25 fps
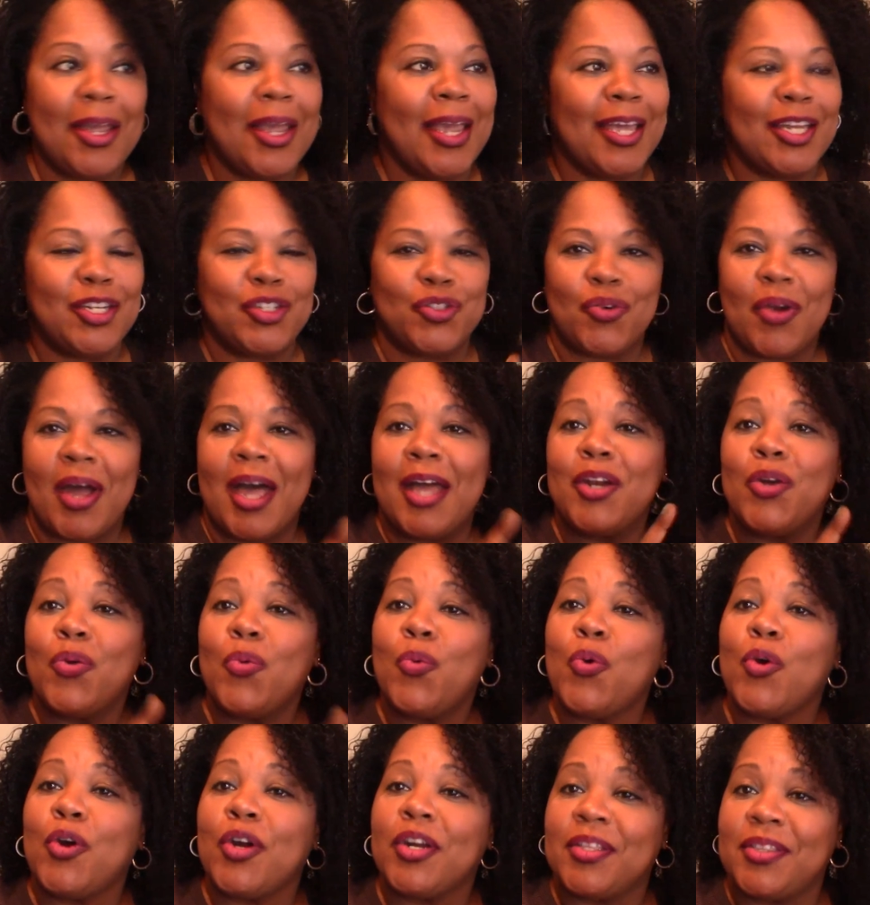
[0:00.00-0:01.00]
and try to
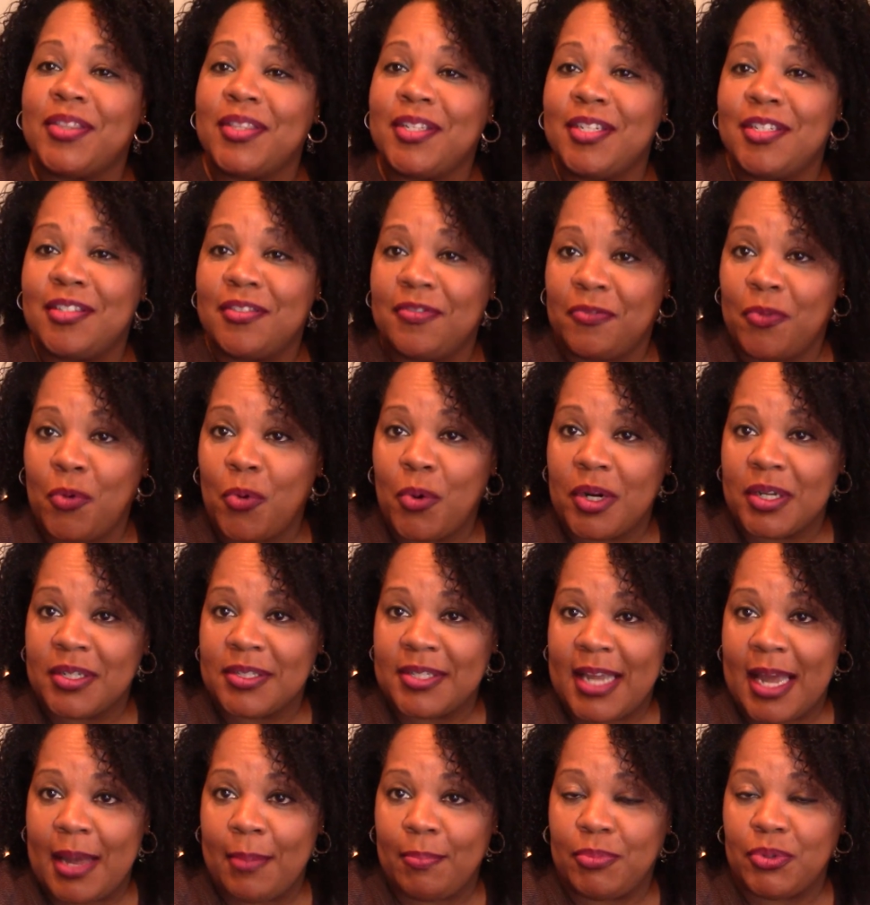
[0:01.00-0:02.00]
work these 4
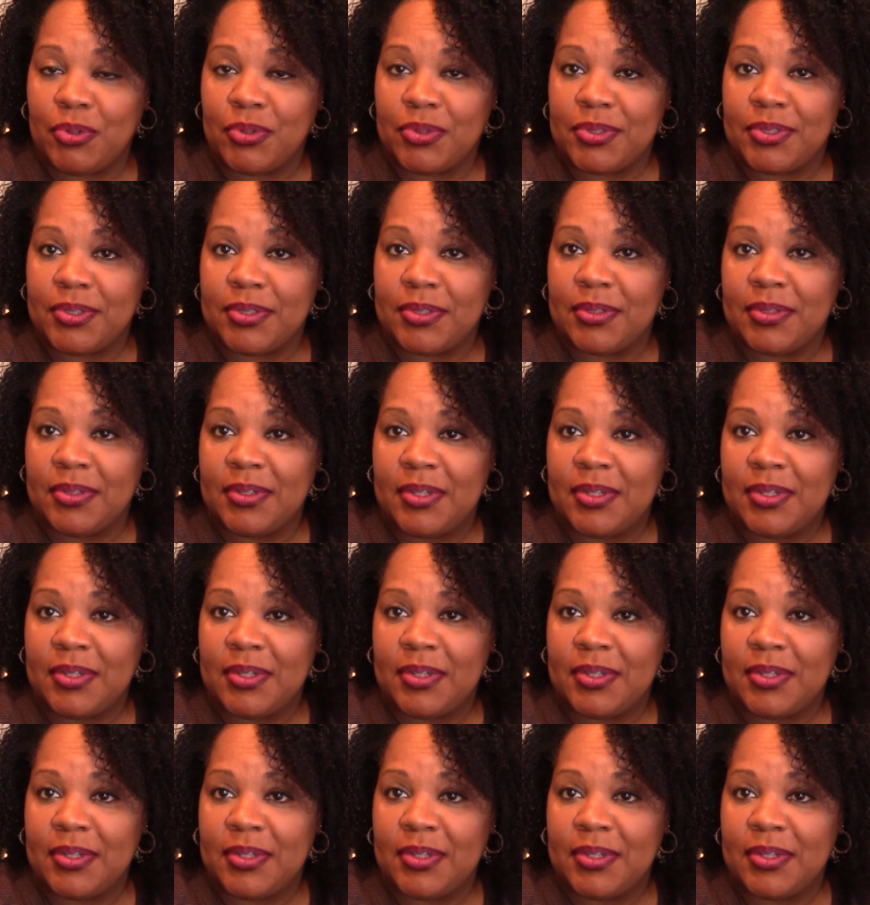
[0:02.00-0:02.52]
examples.